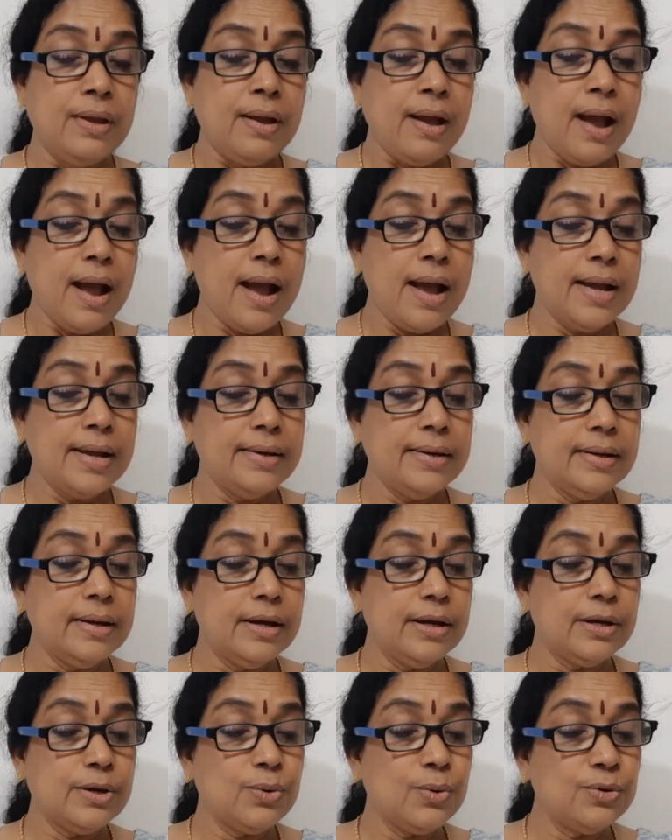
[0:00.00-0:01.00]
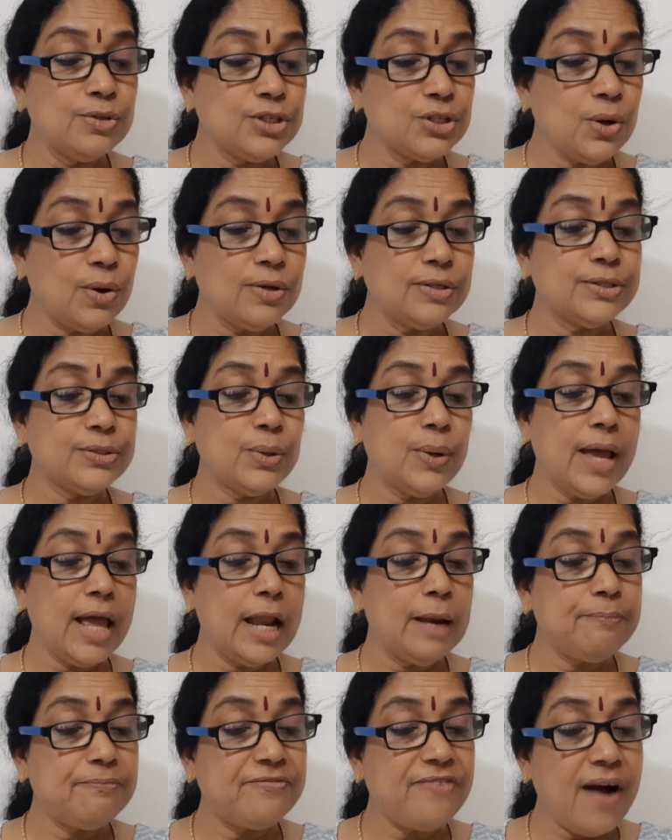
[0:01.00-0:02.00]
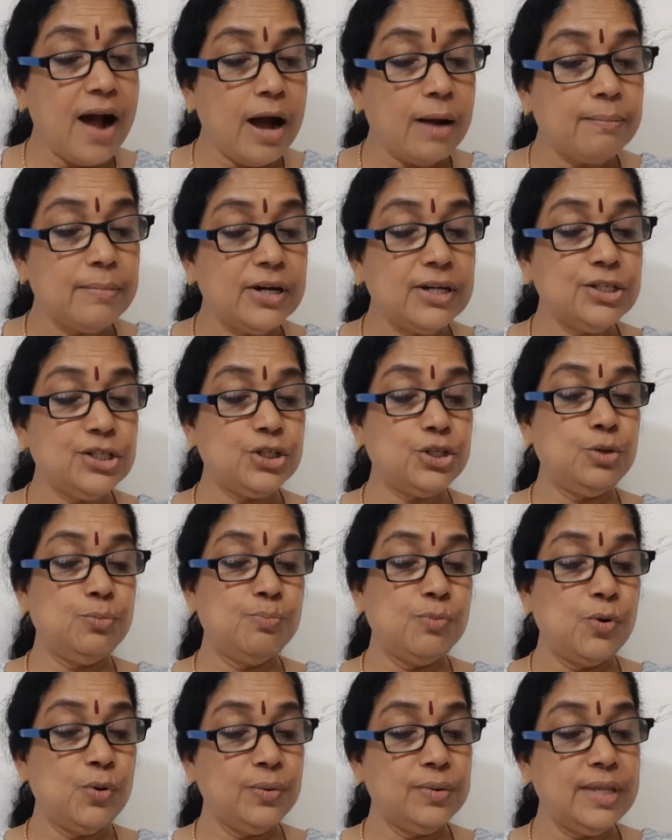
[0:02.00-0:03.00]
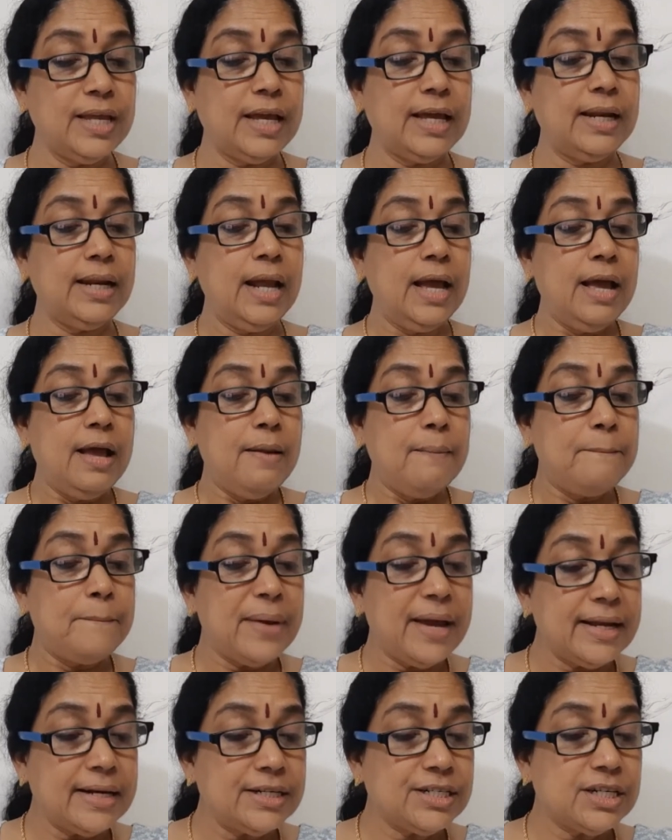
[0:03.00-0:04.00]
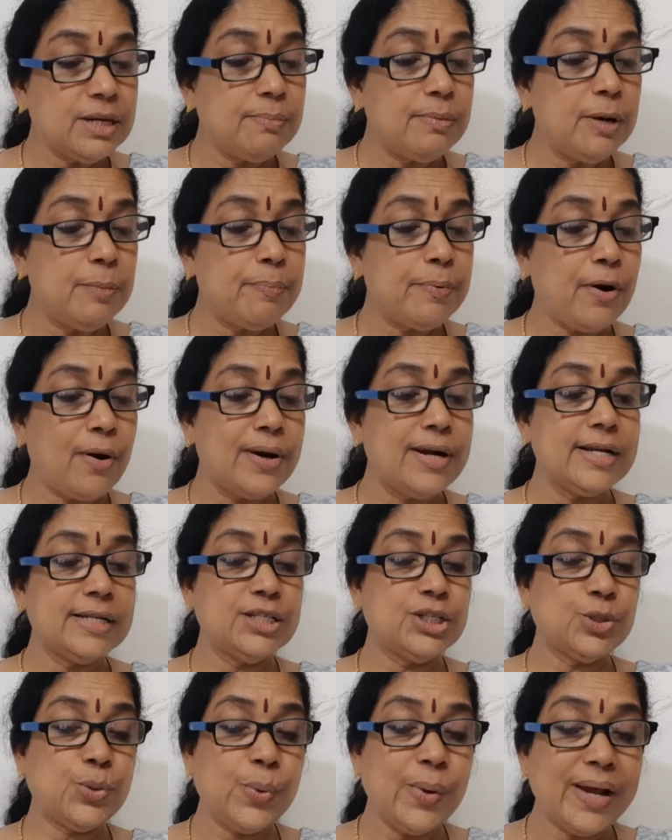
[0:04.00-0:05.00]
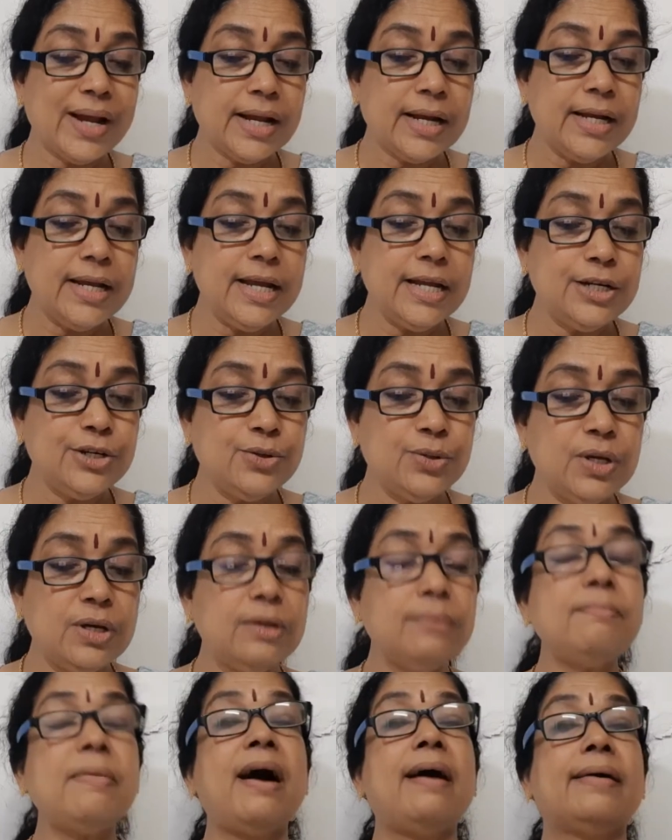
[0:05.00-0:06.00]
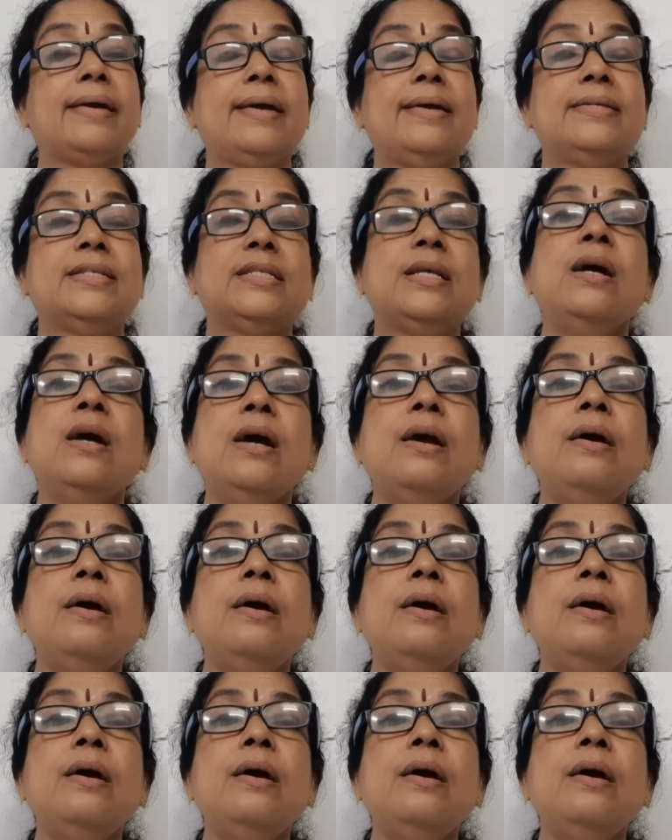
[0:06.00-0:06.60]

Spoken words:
And roads also help farmers to move their perishable products quickly to the markets.